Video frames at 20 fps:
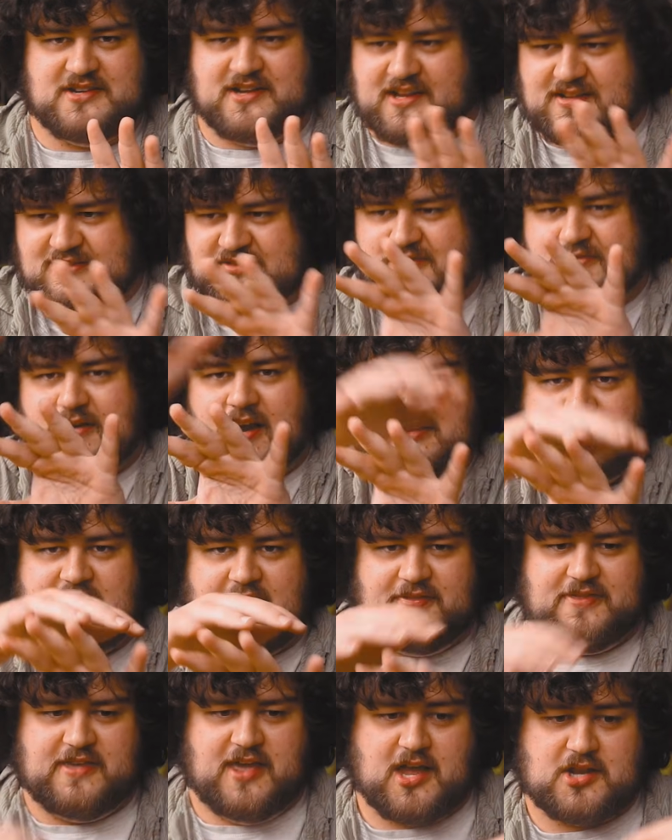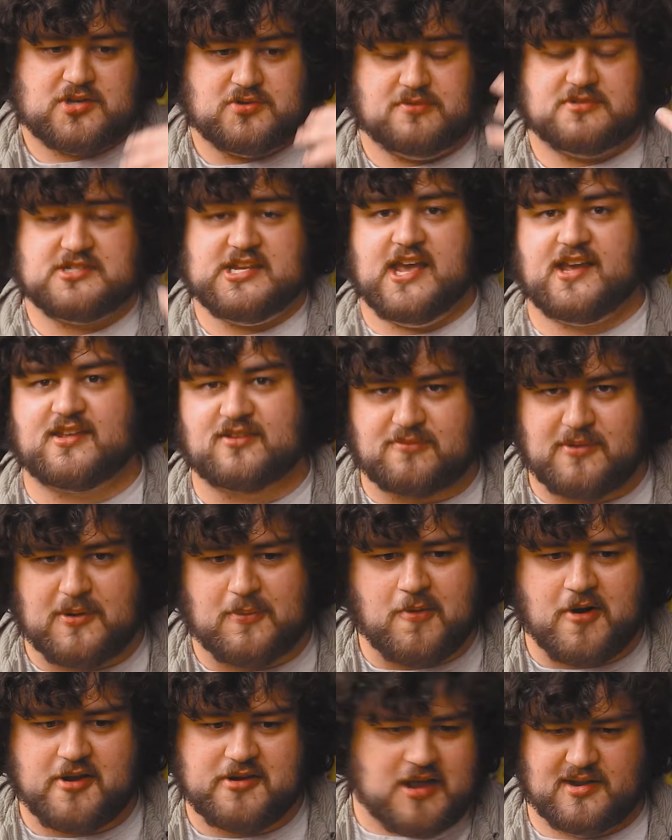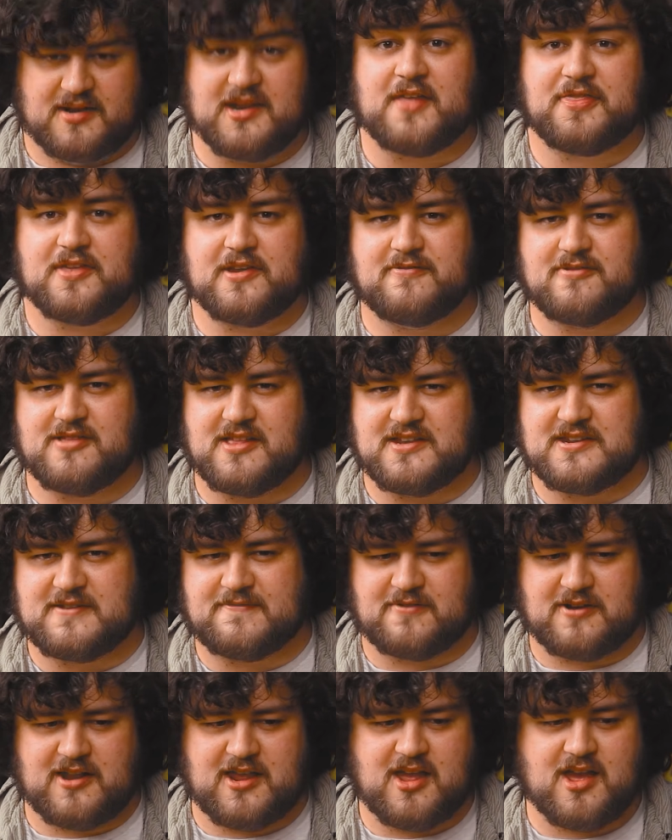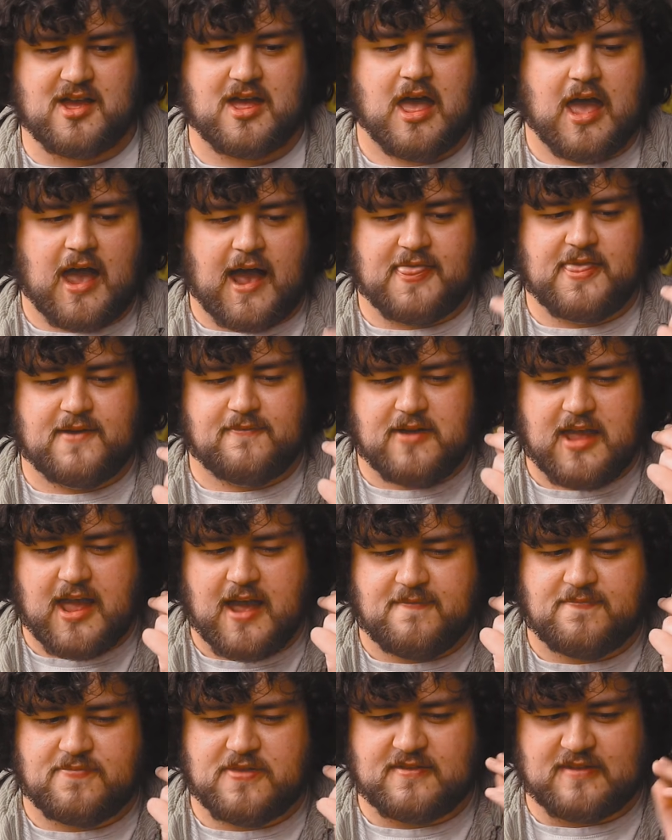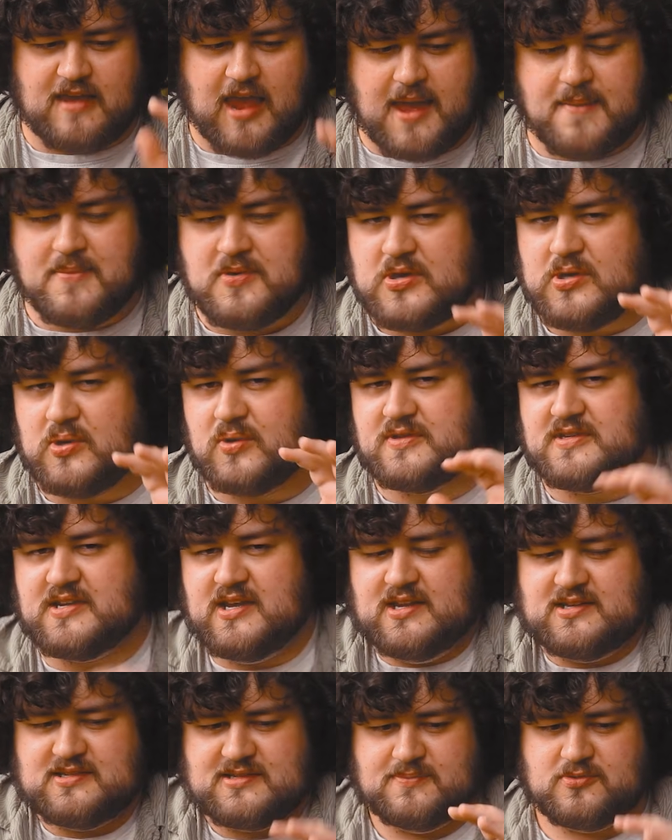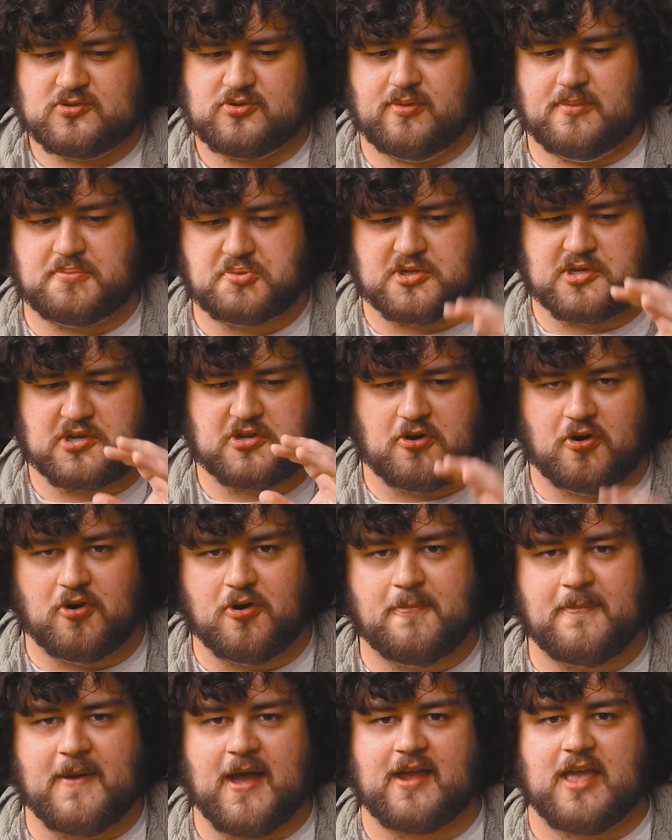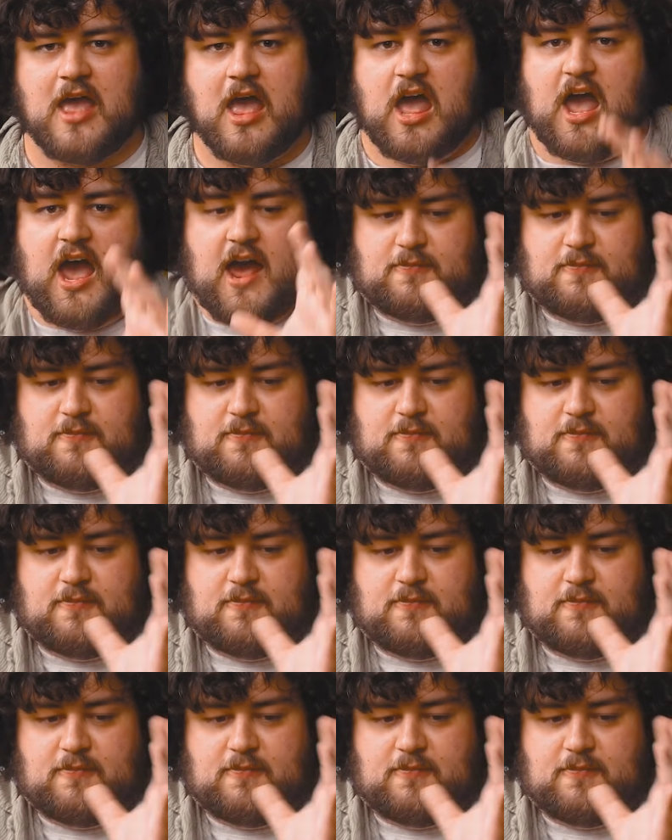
and extract out the actual text we want. Nothing really different here. And then we have this MQTT subscription callback.